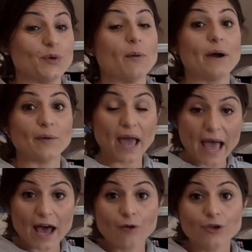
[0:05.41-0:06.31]
you about
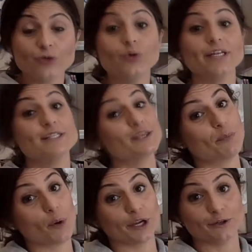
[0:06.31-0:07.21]
how you can
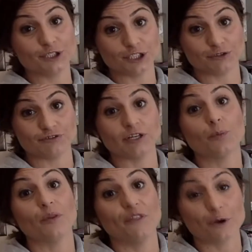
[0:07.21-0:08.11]
support your children
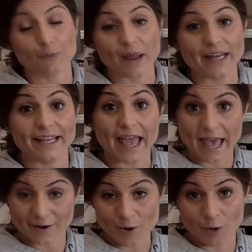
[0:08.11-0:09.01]
with their writing
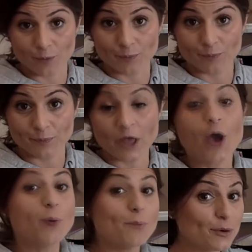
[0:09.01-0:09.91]
at home.
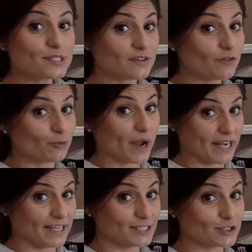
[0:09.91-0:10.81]
Most of the
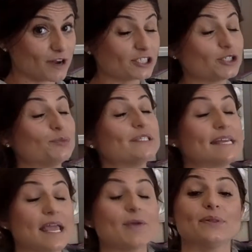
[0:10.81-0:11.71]
writing instruction will
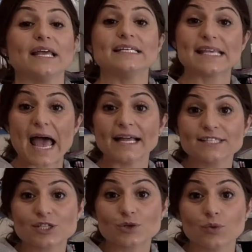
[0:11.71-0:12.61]
take place at
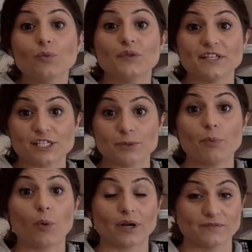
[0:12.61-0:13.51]
school with the
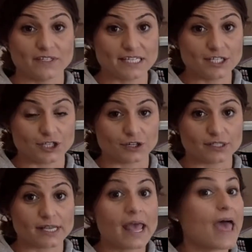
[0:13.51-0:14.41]
support of
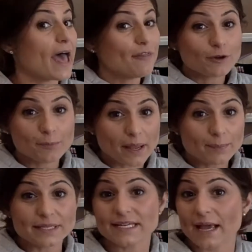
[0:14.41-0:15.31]
teachers, and there might
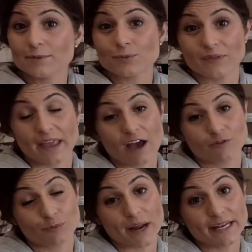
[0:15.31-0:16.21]
be times where they have
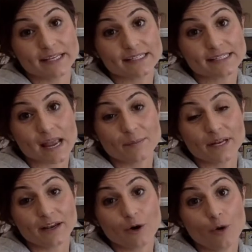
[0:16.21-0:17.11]
a writing assignment
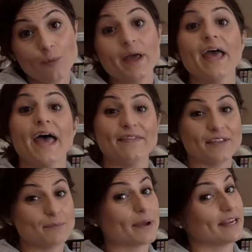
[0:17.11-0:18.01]
at home and they
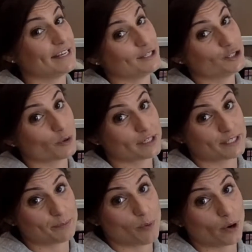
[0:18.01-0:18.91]
might need your
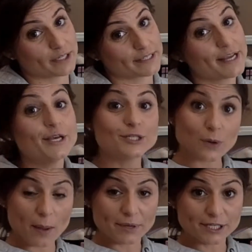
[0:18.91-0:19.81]
support. So
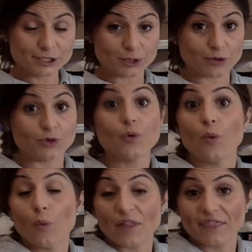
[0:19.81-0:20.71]
I'm going to show you
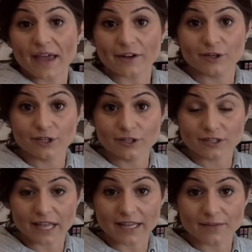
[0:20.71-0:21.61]
what that could look
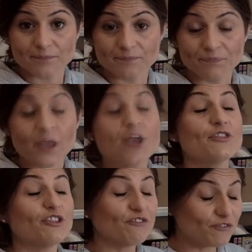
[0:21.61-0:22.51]
like.
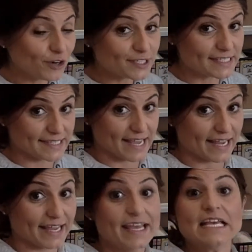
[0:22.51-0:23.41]
The first thing
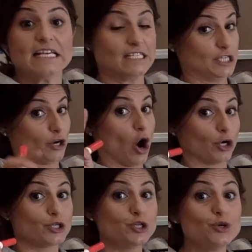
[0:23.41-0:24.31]
is there are
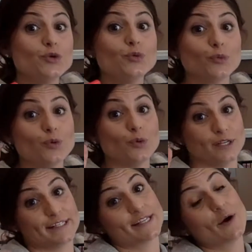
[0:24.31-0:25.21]
2
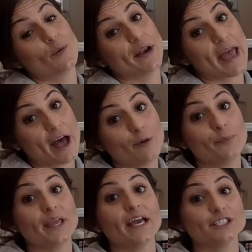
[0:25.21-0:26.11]
rules when
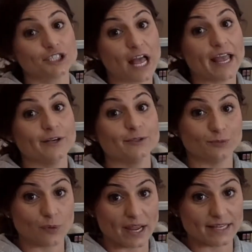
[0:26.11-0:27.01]
helping a child
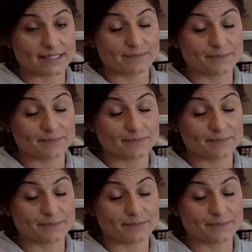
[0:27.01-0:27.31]
write.